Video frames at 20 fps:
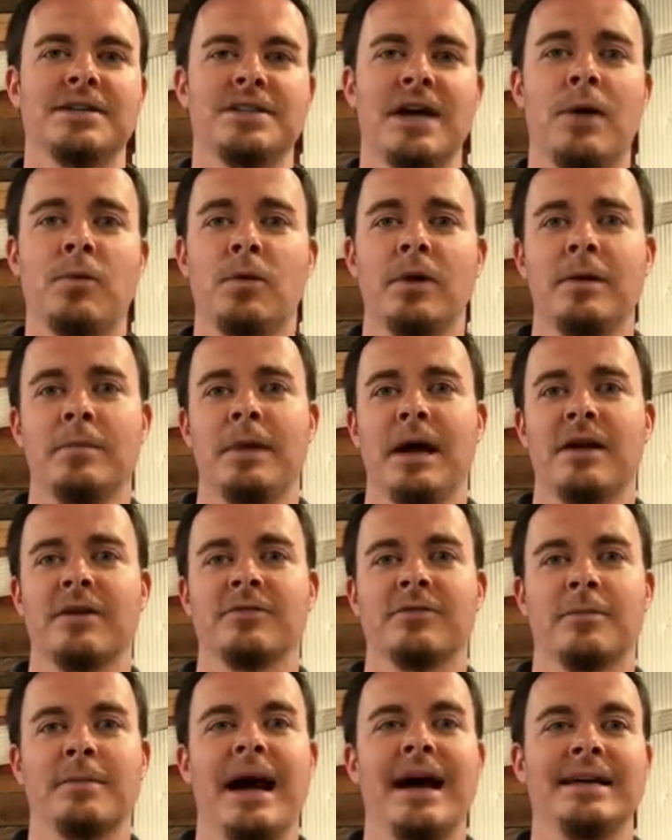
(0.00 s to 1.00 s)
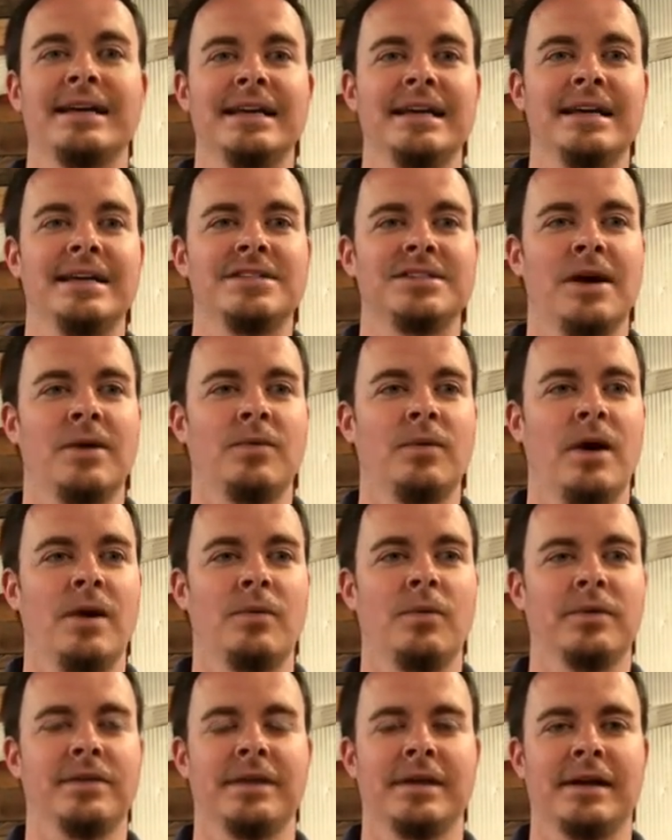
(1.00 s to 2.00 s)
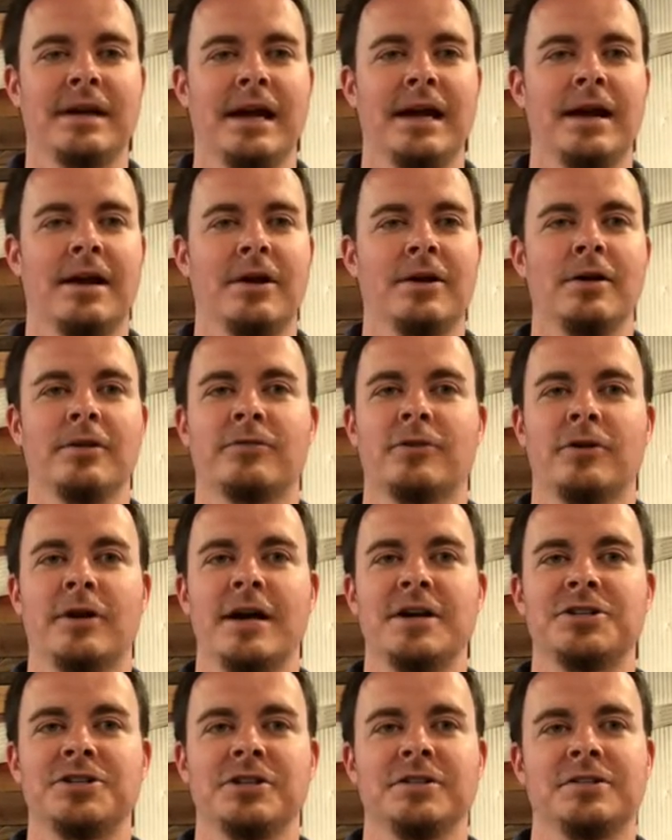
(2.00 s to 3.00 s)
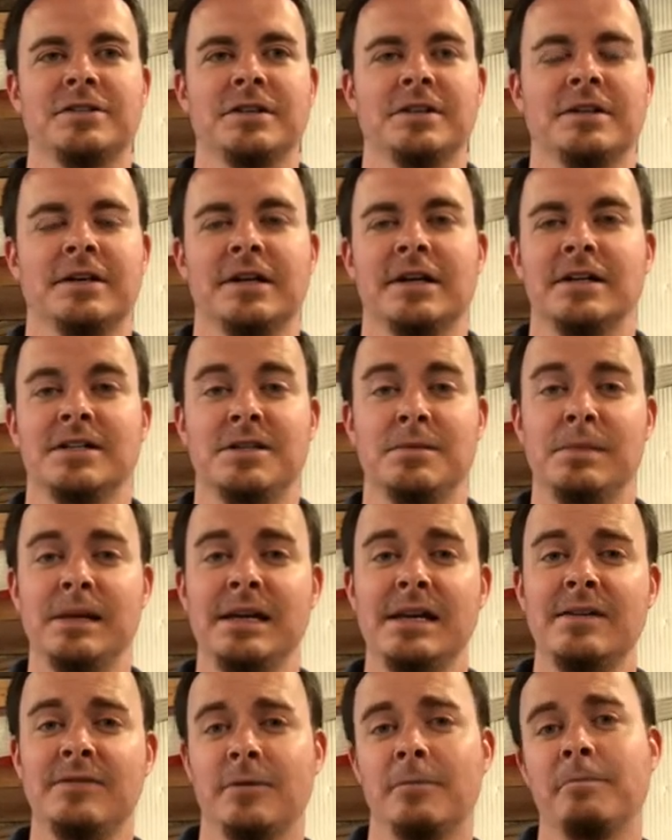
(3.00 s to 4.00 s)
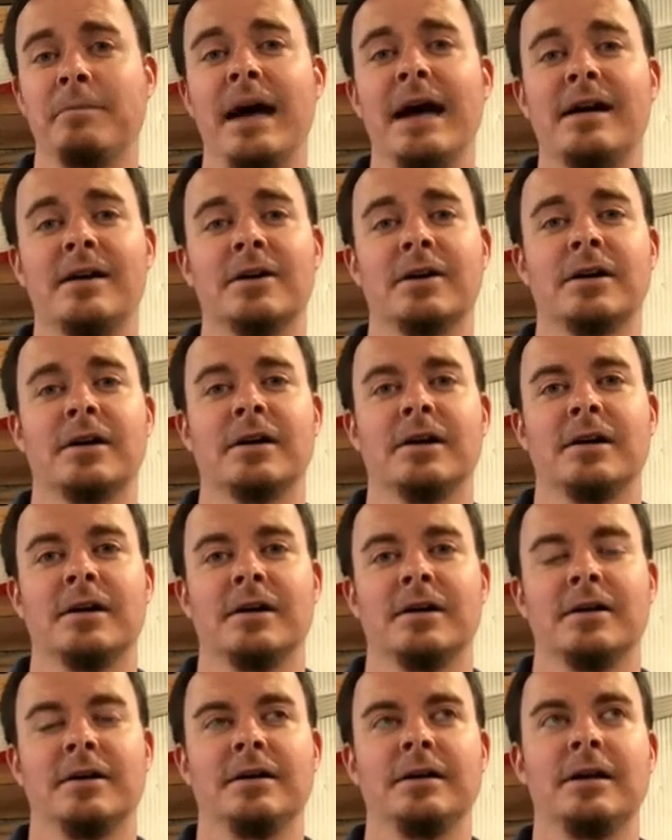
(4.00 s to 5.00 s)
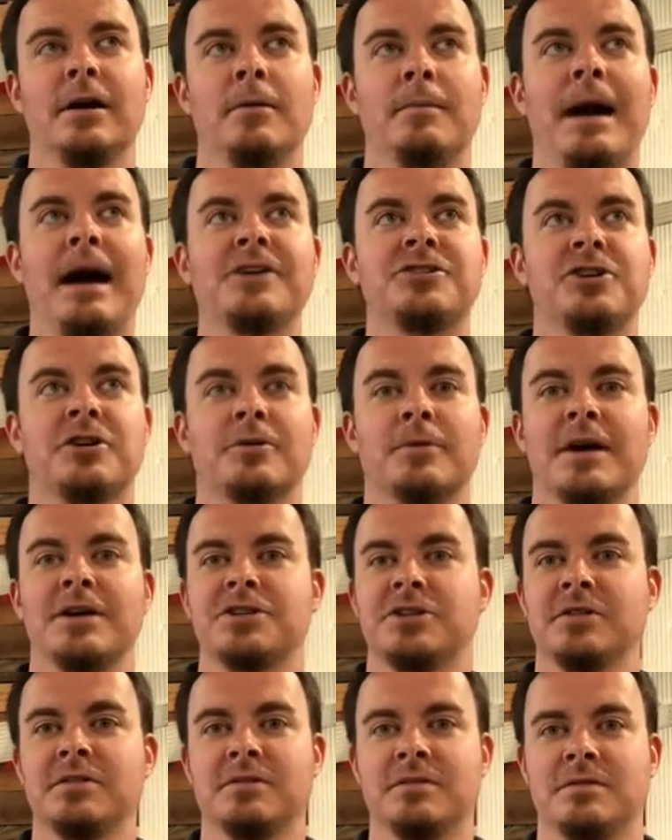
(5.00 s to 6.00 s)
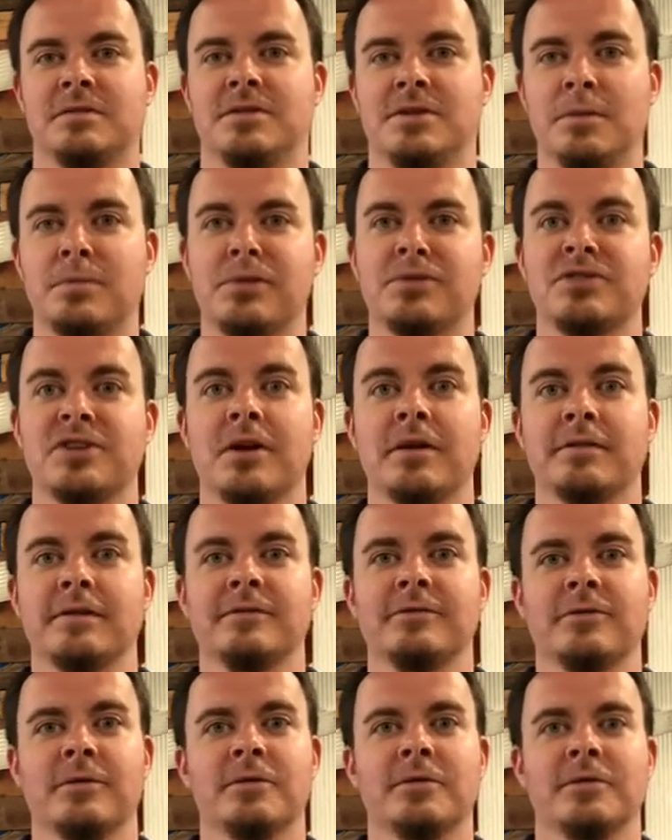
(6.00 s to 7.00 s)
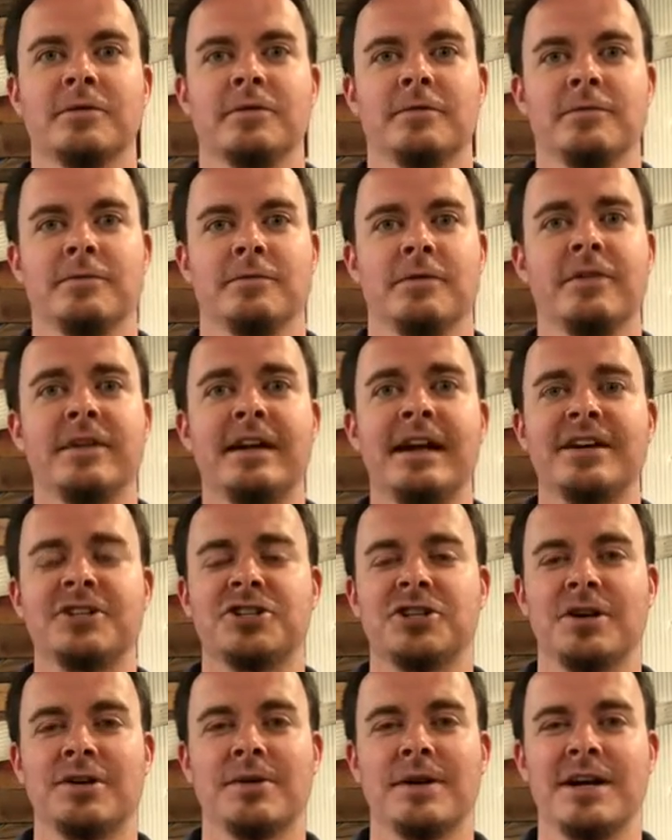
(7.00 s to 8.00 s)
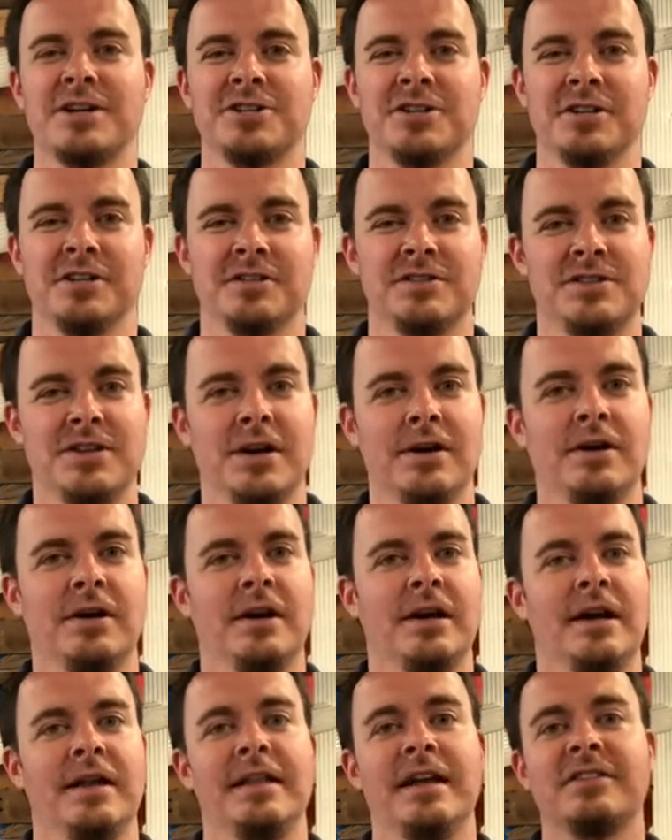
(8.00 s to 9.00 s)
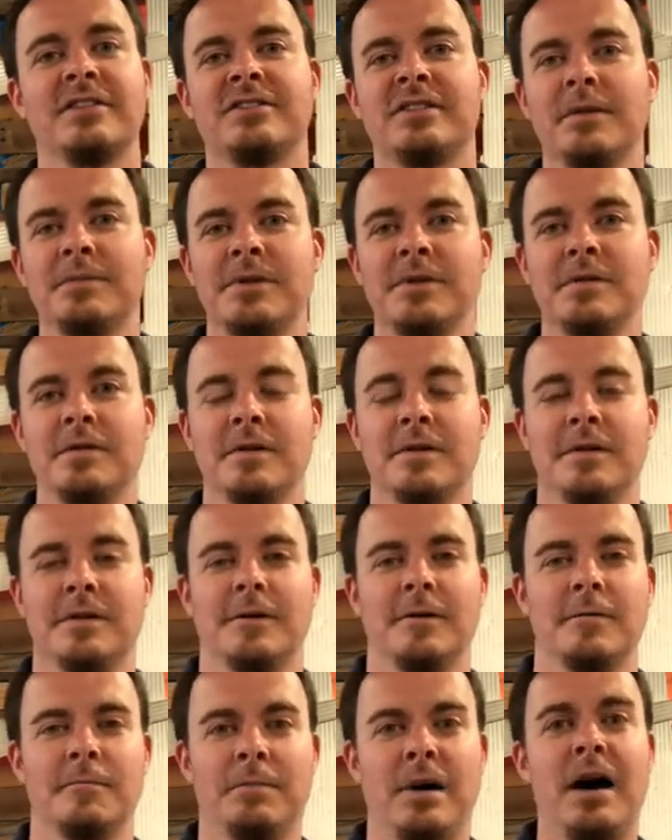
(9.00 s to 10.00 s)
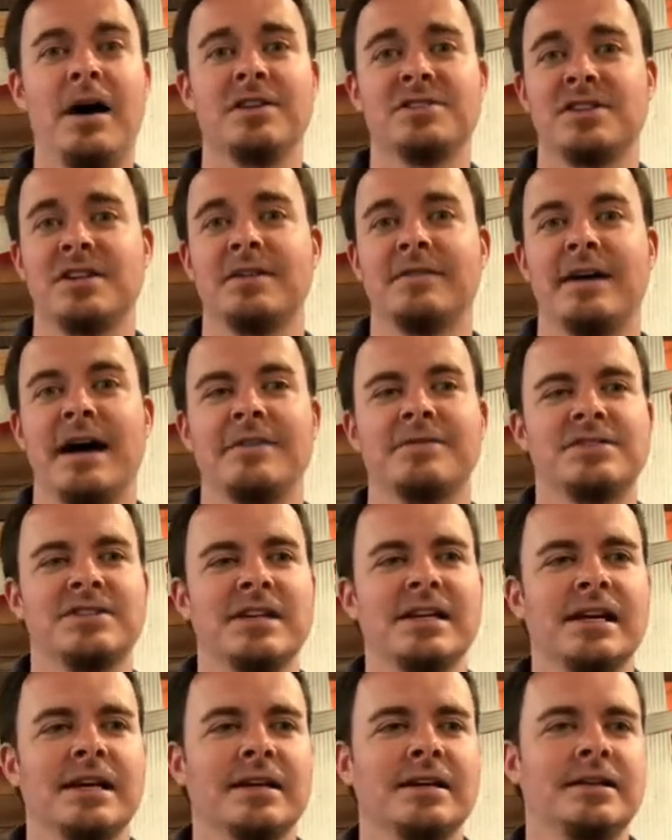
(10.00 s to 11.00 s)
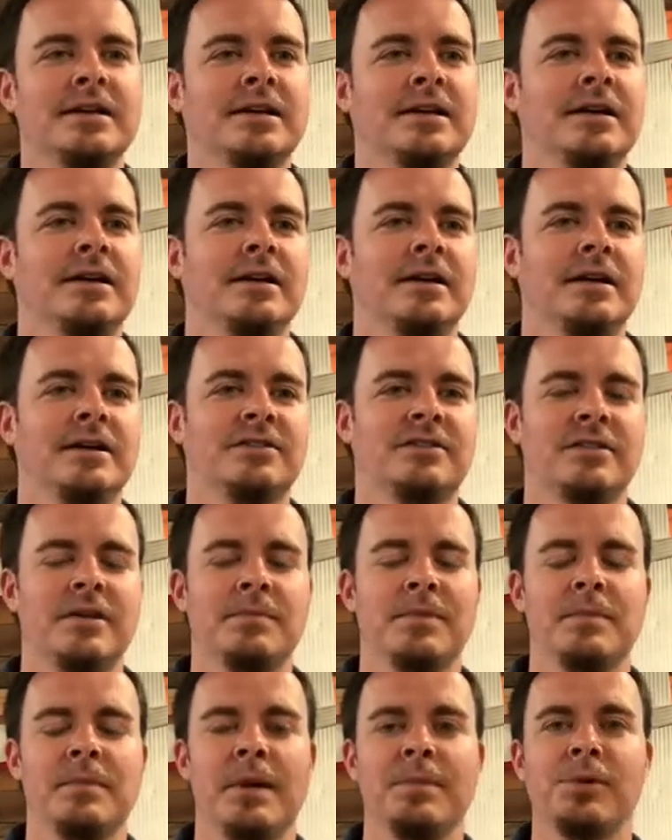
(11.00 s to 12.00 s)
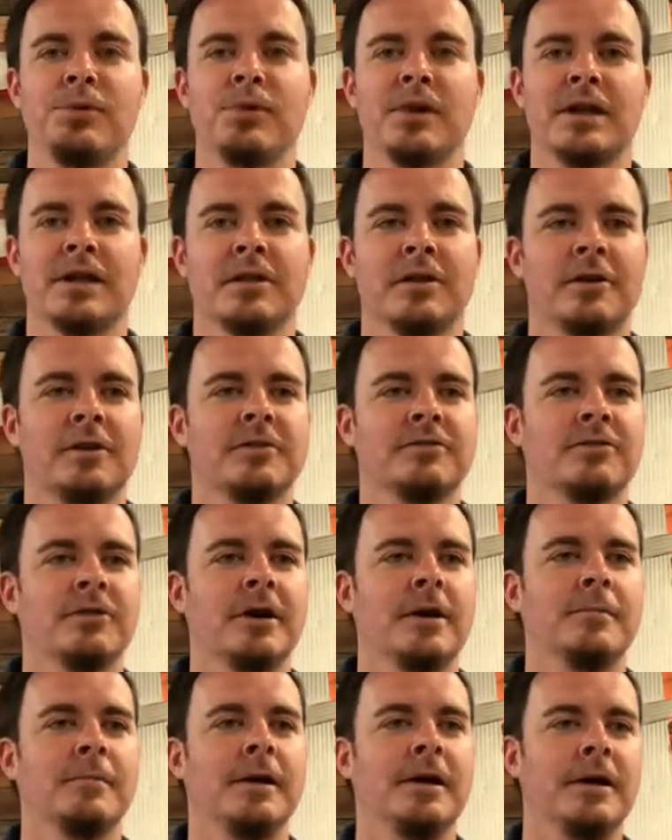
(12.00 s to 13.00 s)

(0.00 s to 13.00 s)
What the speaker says: I want it better for my kids. I want the care of creation to be even better, my generation, to preserve it for the next generation. So that's something positive I've seen and something maybe we can learn from.